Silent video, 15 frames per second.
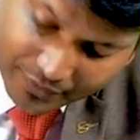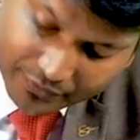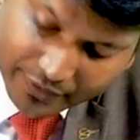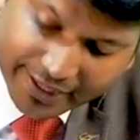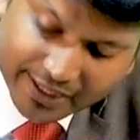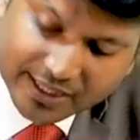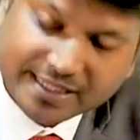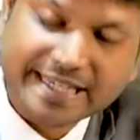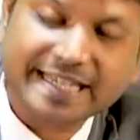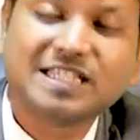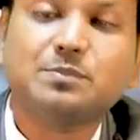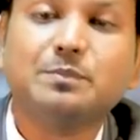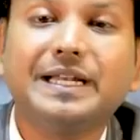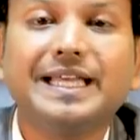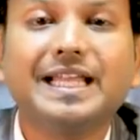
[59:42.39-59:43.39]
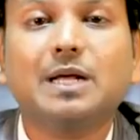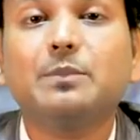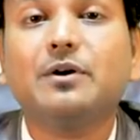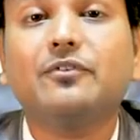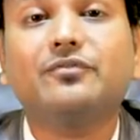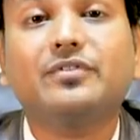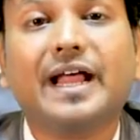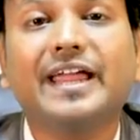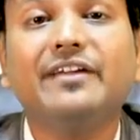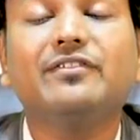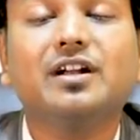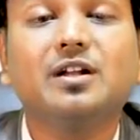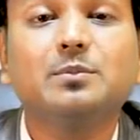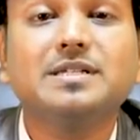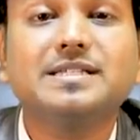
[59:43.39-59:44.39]
right? 6 mg of dry
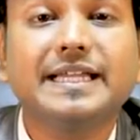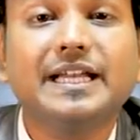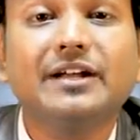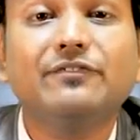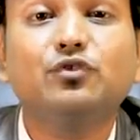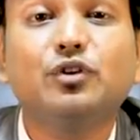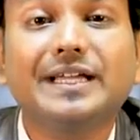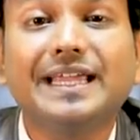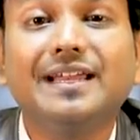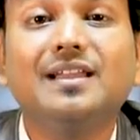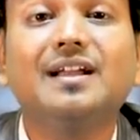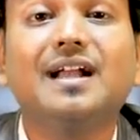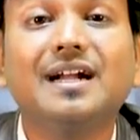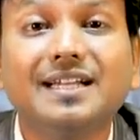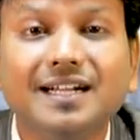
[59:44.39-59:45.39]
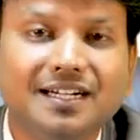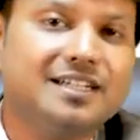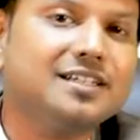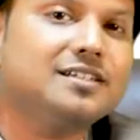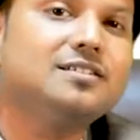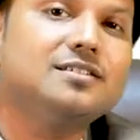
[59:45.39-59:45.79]
venom is enough to kill an adult.